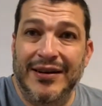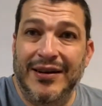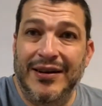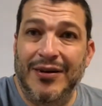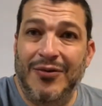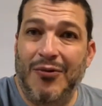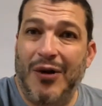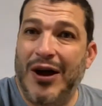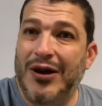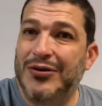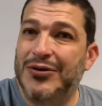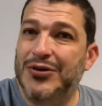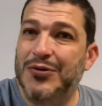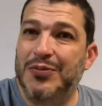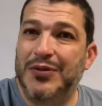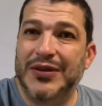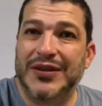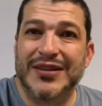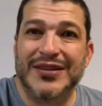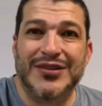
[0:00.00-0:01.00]
why don't you put
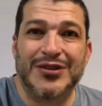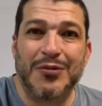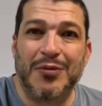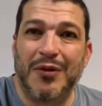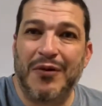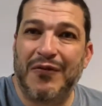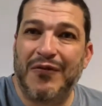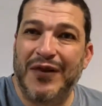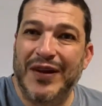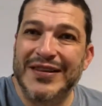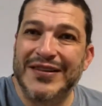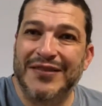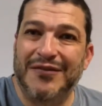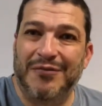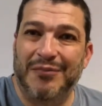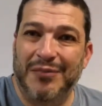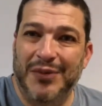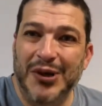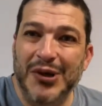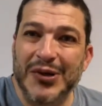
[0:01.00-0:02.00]
the super friends of
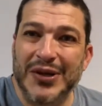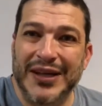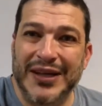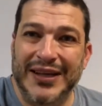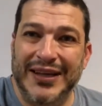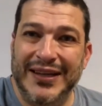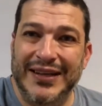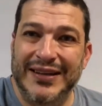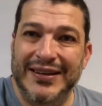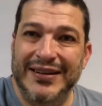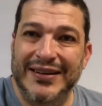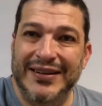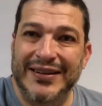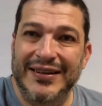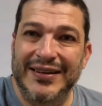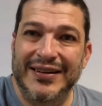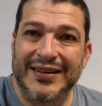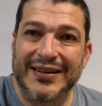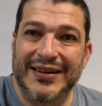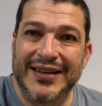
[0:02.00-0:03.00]
milk in it?
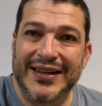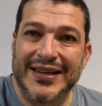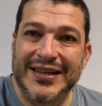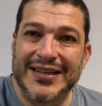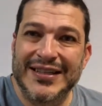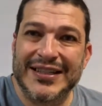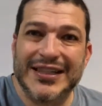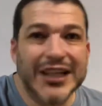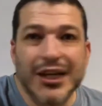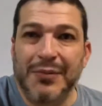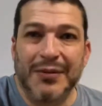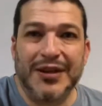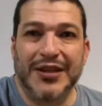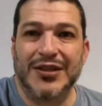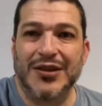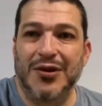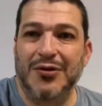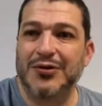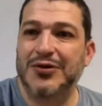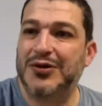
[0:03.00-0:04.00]
Cinnamon
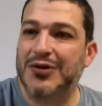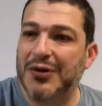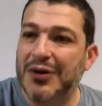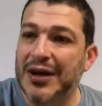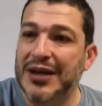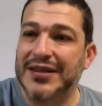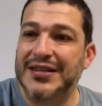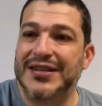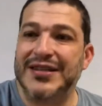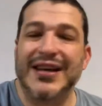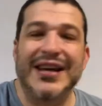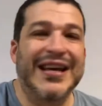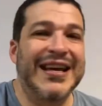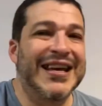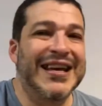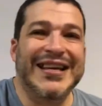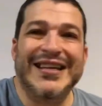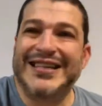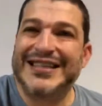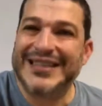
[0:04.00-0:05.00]
Toast Crunch,
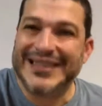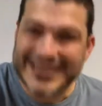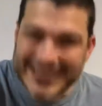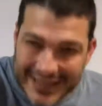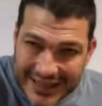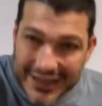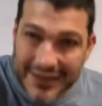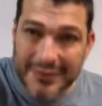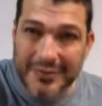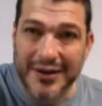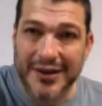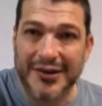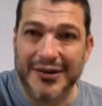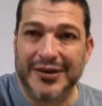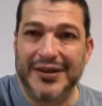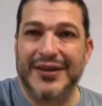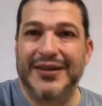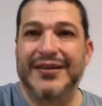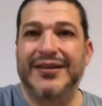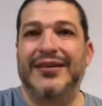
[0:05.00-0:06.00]
Cinnamilk.
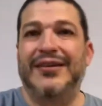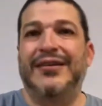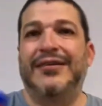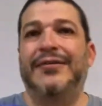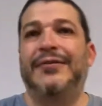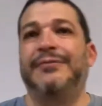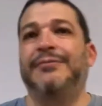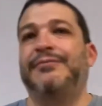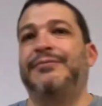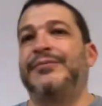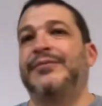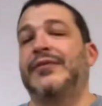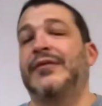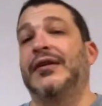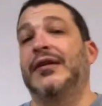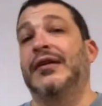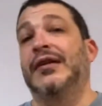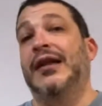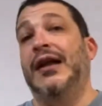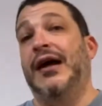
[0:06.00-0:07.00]

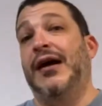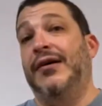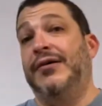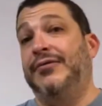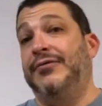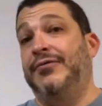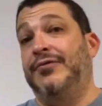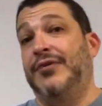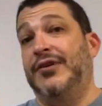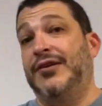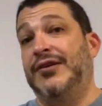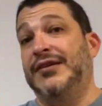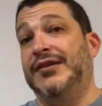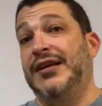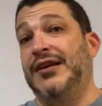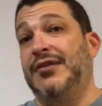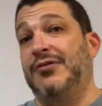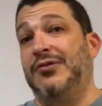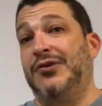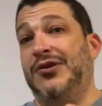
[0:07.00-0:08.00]
Now, we're gonna take
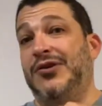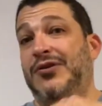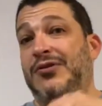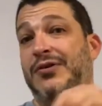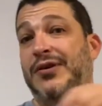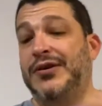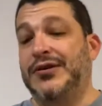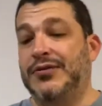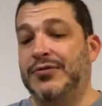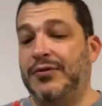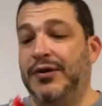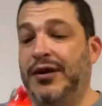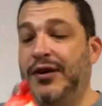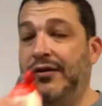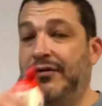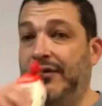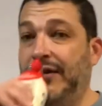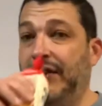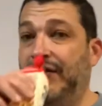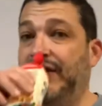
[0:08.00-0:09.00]
a real quick swig of
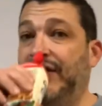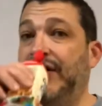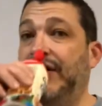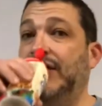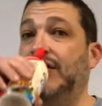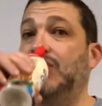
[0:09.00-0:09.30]
it first.